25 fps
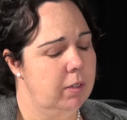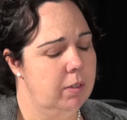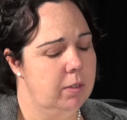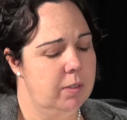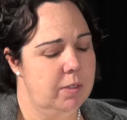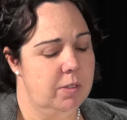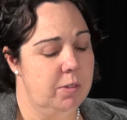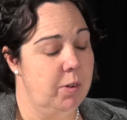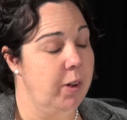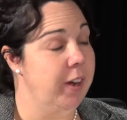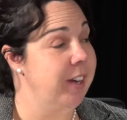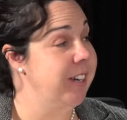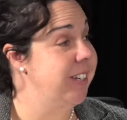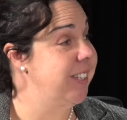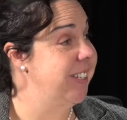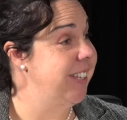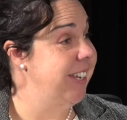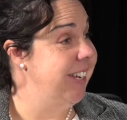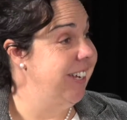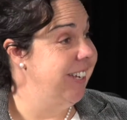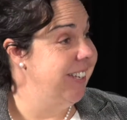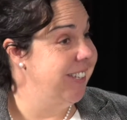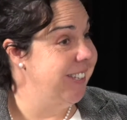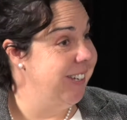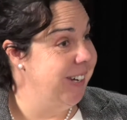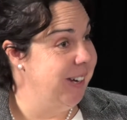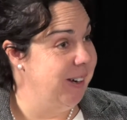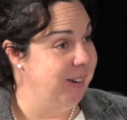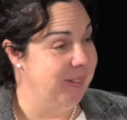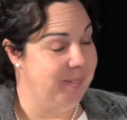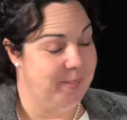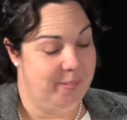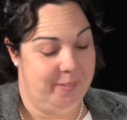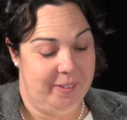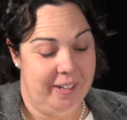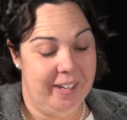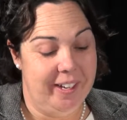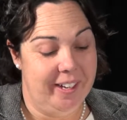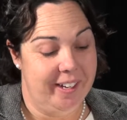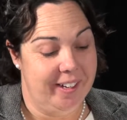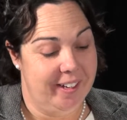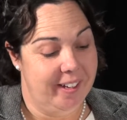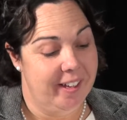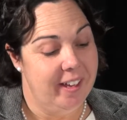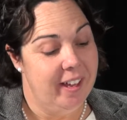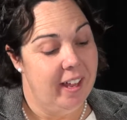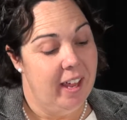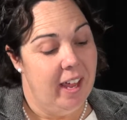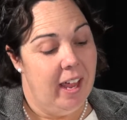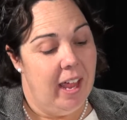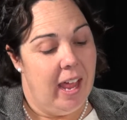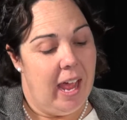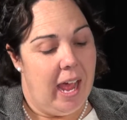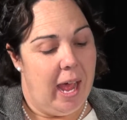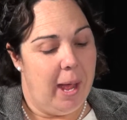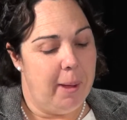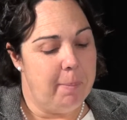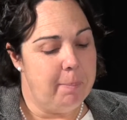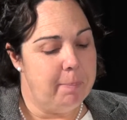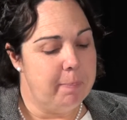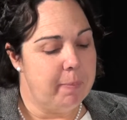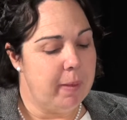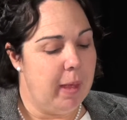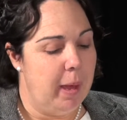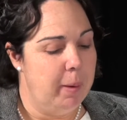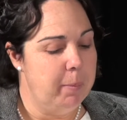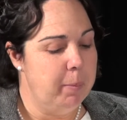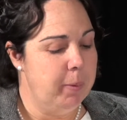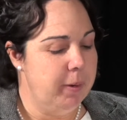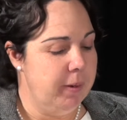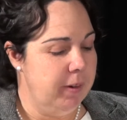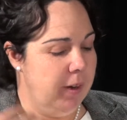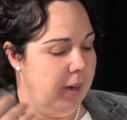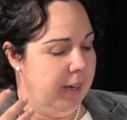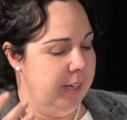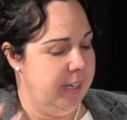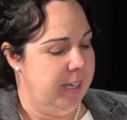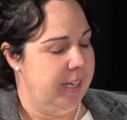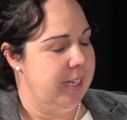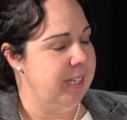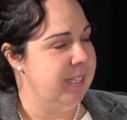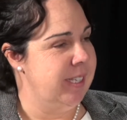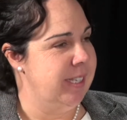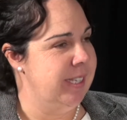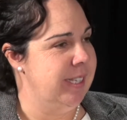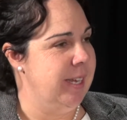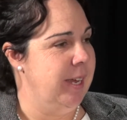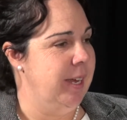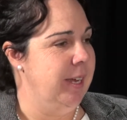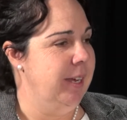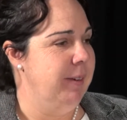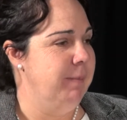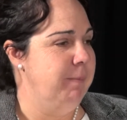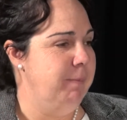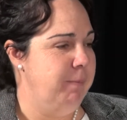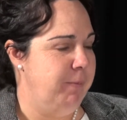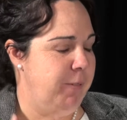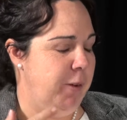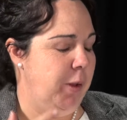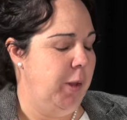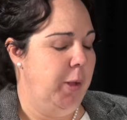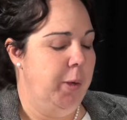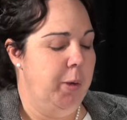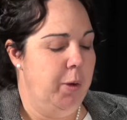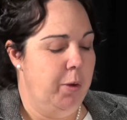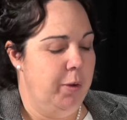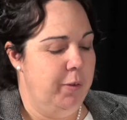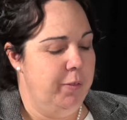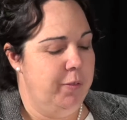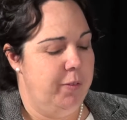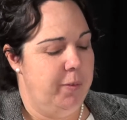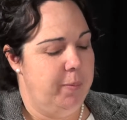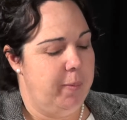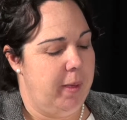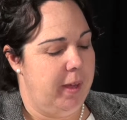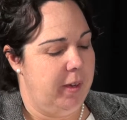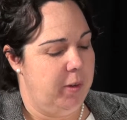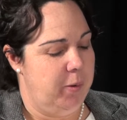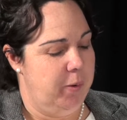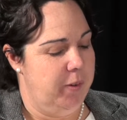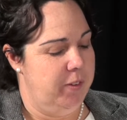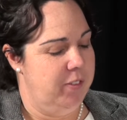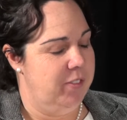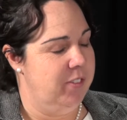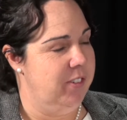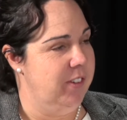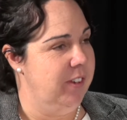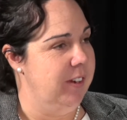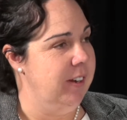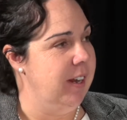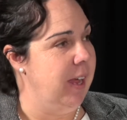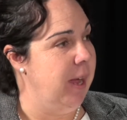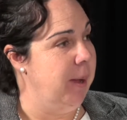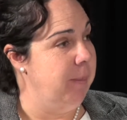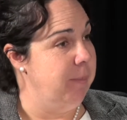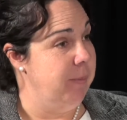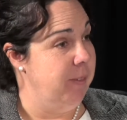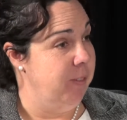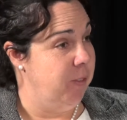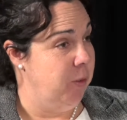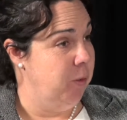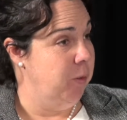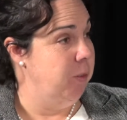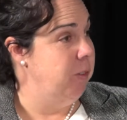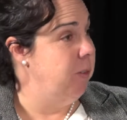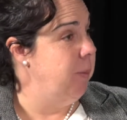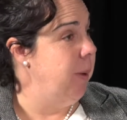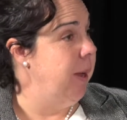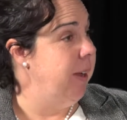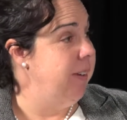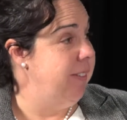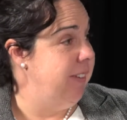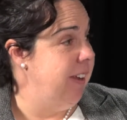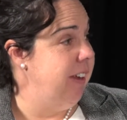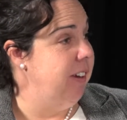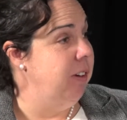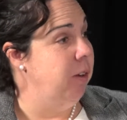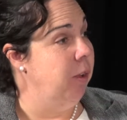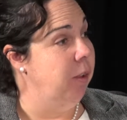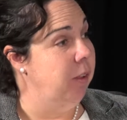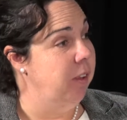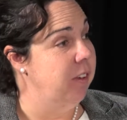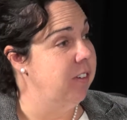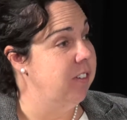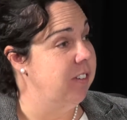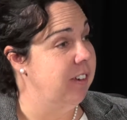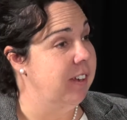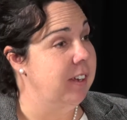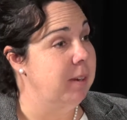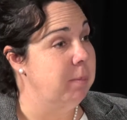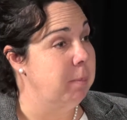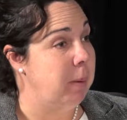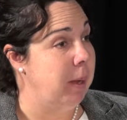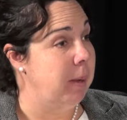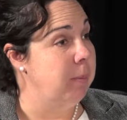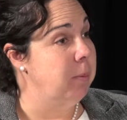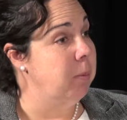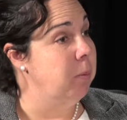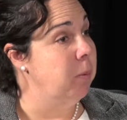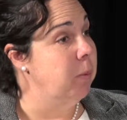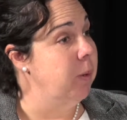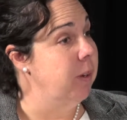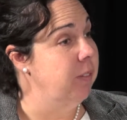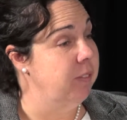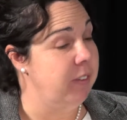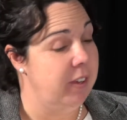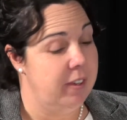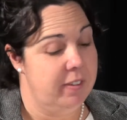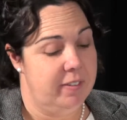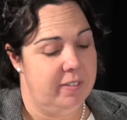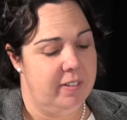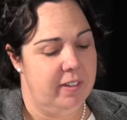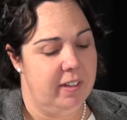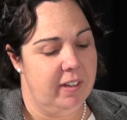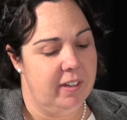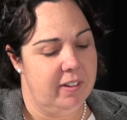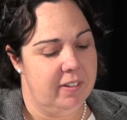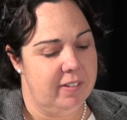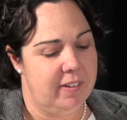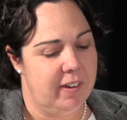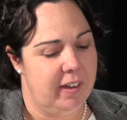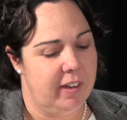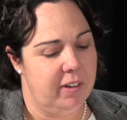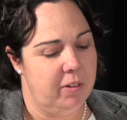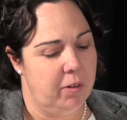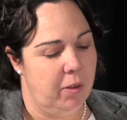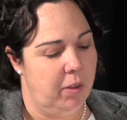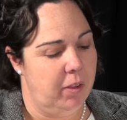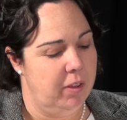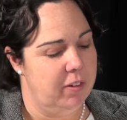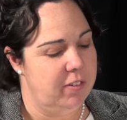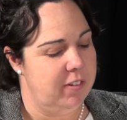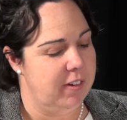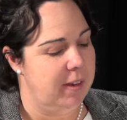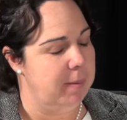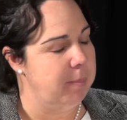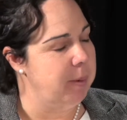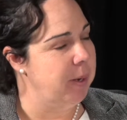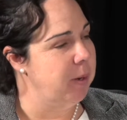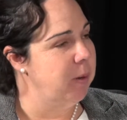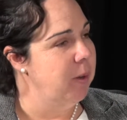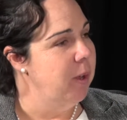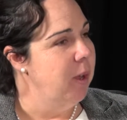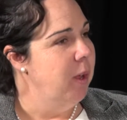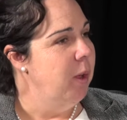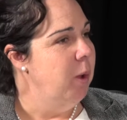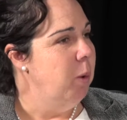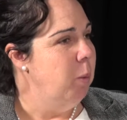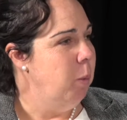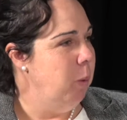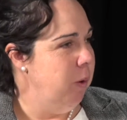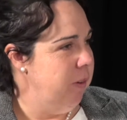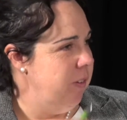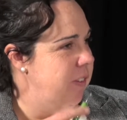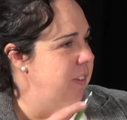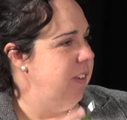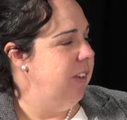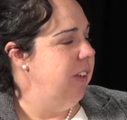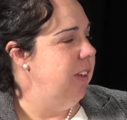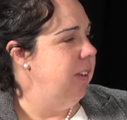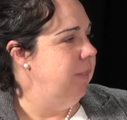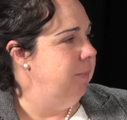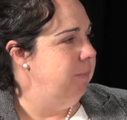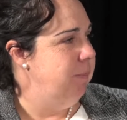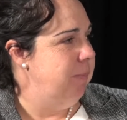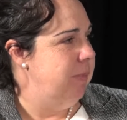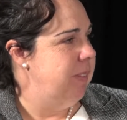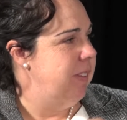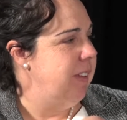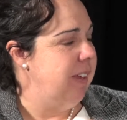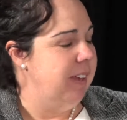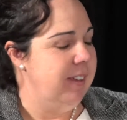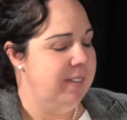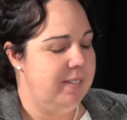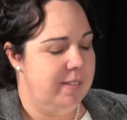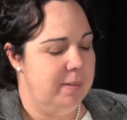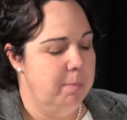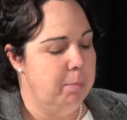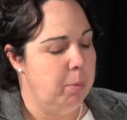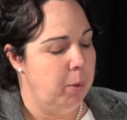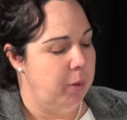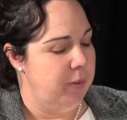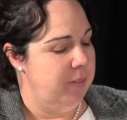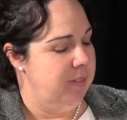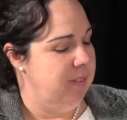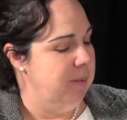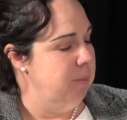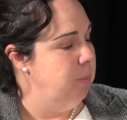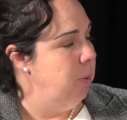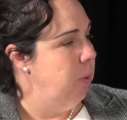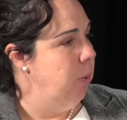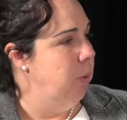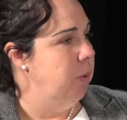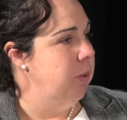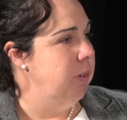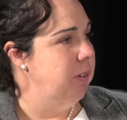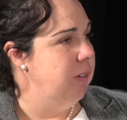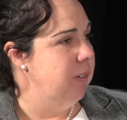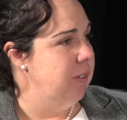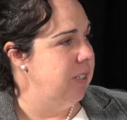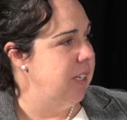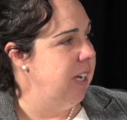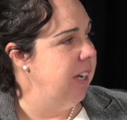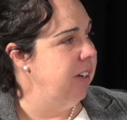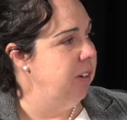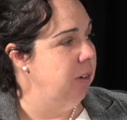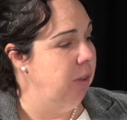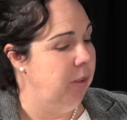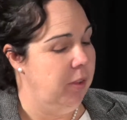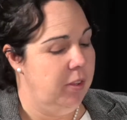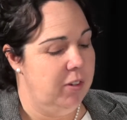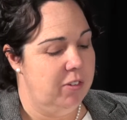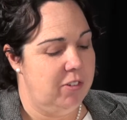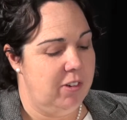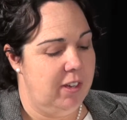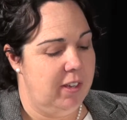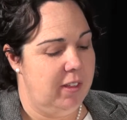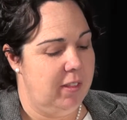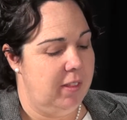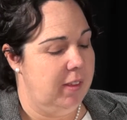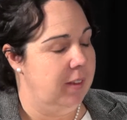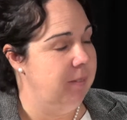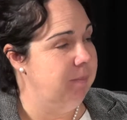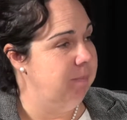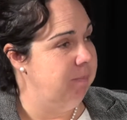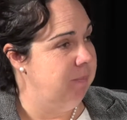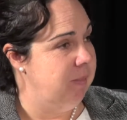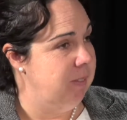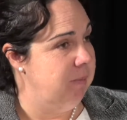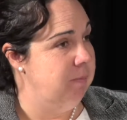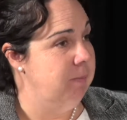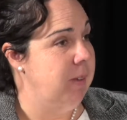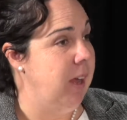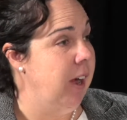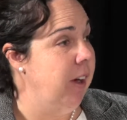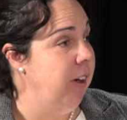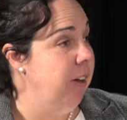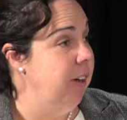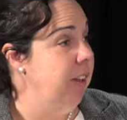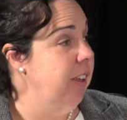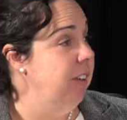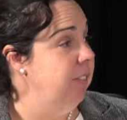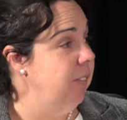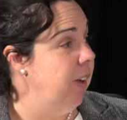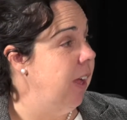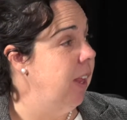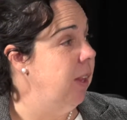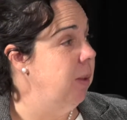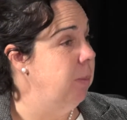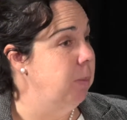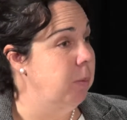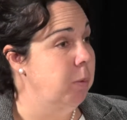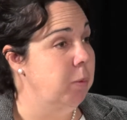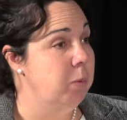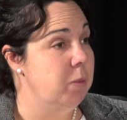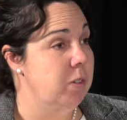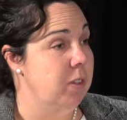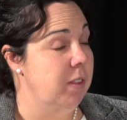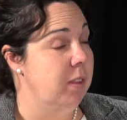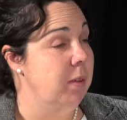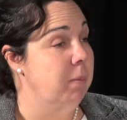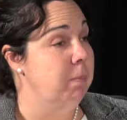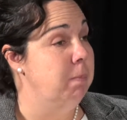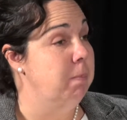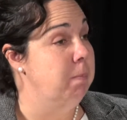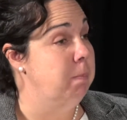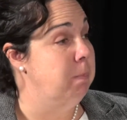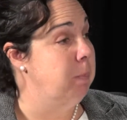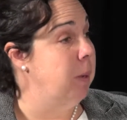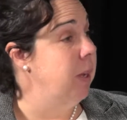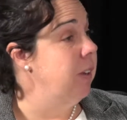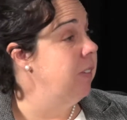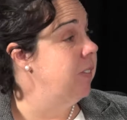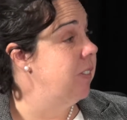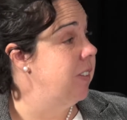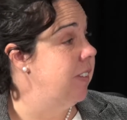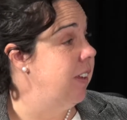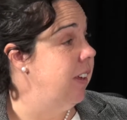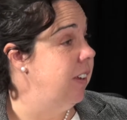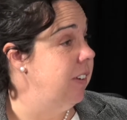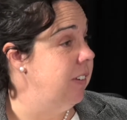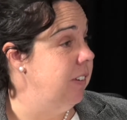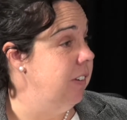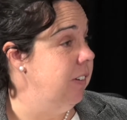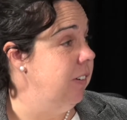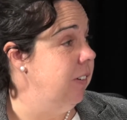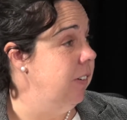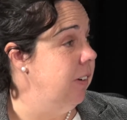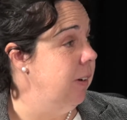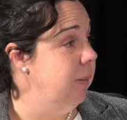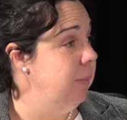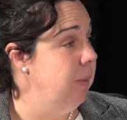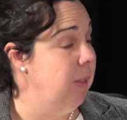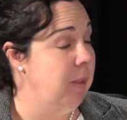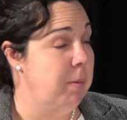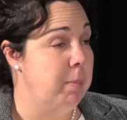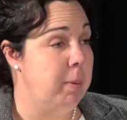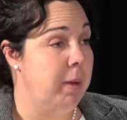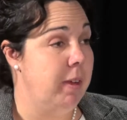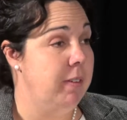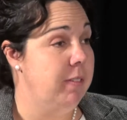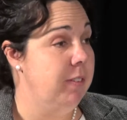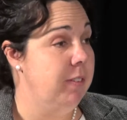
it's great to see, isn't it? And I guess following on from that question, you've talked about technology and people investing in technology. I mean, what do you see as the most important technology that's currently available to the beef sector and the beef